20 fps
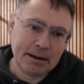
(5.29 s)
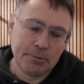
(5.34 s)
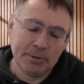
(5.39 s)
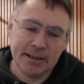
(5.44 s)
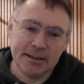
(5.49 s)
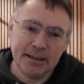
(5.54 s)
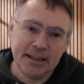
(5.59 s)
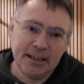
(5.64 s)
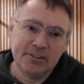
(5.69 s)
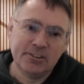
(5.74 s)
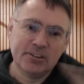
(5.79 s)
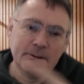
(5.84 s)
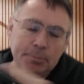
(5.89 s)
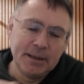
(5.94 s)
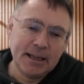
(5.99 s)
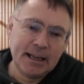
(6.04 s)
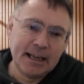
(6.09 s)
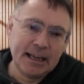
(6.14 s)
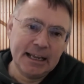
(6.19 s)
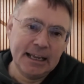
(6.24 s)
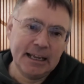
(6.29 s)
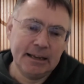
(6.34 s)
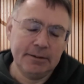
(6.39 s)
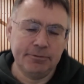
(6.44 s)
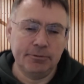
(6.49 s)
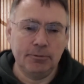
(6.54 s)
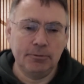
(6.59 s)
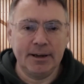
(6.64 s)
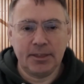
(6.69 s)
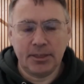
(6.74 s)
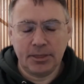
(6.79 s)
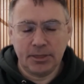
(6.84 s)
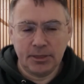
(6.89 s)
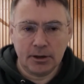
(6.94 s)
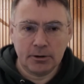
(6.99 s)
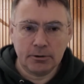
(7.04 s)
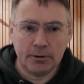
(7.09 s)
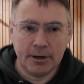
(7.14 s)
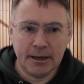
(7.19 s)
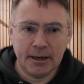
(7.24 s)
it needs to behave with the
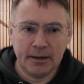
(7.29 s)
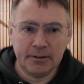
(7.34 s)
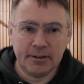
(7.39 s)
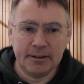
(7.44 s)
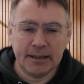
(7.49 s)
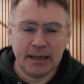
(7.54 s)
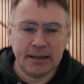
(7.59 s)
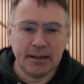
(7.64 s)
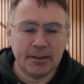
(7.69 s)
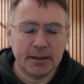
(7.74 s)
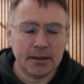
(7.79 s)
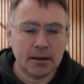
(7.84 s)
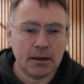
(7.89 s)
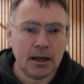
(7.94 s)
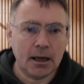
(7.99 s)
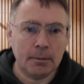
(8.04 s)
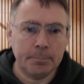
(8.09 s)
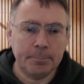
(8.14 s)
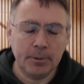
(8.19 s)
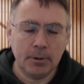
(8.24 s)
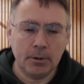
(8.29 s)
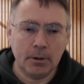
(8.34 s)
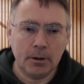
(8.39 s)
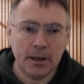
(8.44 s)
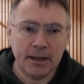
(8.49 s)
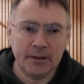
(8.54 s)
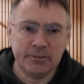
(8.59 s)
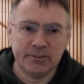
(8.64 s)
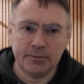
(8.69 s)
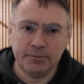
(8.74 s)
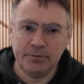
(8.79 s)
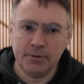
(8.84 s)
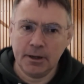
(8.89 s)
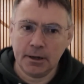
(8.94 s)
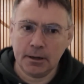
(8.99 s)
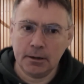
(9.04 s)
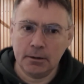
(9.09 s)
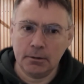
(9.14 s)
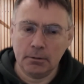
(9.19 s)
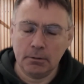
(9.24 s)
grid. And then you think, but it's a
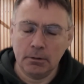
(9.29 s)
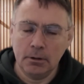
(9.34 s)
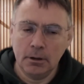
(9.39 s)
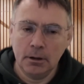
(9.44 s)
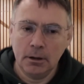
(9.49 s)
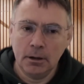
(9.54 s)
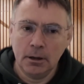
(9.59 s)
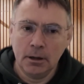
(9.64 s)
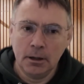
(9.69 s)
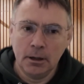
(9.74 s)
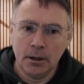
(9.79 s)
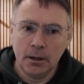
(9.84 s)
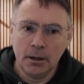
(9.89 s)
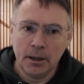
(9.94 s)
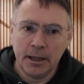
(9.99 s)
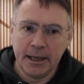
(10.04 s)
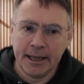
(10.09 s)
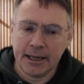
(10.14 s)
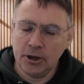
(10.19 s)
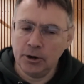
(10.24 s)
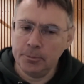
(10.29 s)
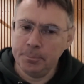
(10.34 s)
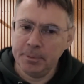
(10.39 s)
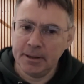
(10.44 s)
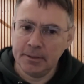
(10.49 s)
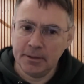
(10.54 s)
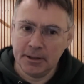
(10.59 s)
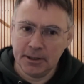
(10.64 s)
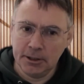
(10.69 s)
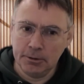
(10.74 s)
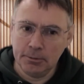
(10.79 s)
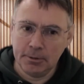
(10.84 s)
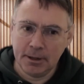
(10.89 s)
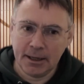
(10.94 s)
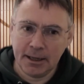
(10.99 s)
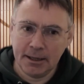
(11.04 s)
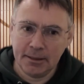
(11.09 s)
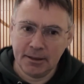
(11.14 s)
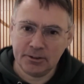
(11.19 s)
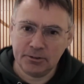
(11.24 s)
vehicle. It could be in the
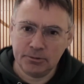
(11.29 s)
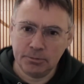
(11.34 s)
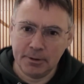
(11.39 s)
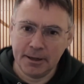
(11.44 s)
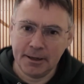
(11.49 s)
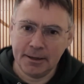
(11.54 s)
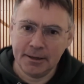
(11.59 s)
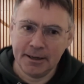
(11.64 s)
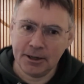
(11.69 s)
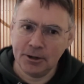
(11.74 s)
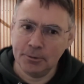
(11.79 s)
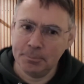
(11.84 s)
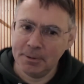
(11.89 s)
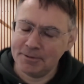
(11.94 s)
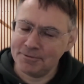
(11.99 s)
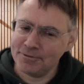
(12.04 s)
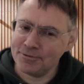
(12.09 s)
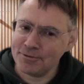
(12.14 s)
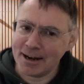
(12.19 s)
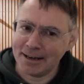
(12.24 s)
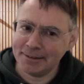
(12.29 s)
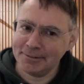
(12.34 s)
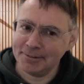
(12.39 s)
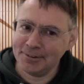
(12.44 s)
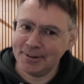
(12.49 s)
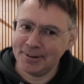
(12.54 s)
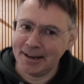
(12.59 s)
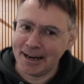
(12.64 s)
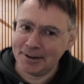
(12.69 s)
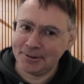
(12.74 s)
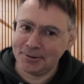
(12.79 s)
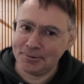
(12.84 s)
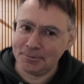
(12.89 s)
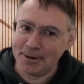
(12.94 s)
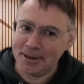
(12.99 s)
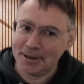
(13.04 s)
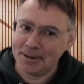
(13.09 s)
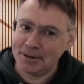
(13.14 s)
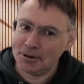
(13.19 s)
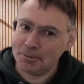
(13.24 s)
UK this week, and it could be in France next
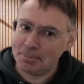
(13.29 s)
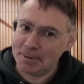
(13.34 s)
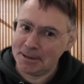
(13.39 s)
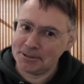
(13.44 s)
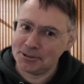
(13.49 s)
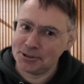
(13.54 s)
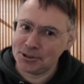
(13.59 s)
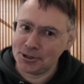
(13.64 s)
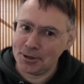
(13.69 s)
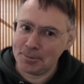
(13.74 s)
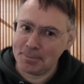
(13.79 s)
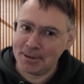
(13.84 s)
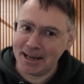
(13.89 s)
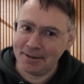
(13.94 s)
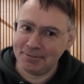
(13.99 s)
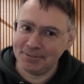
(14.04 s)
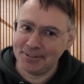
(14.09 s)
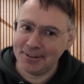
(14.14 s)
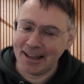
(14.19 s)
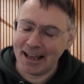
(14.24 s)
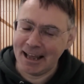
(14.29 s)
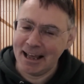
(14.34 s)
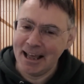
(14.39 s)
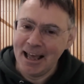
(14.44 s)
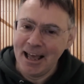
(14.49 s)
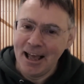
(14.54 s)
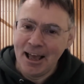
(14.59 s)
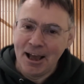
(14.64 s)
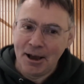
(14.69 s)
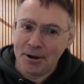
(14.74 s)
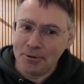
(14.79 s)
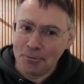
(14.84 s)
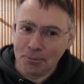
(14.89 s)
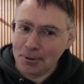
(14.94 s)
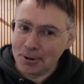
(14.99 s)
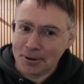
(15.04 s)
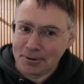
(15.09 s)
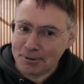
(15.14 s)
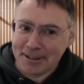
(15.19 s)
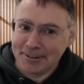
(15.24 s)
week, and it could be in Germany after that. And all the
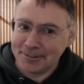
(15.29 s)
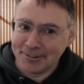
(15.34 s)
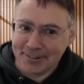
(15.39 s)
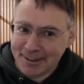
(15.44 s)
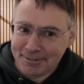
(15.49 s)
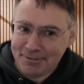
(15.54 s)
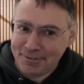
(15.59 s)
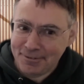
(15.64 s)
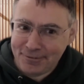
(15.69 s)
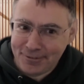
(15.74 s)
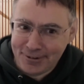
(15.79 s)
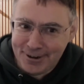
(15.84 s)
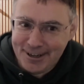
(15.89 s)
grids are different.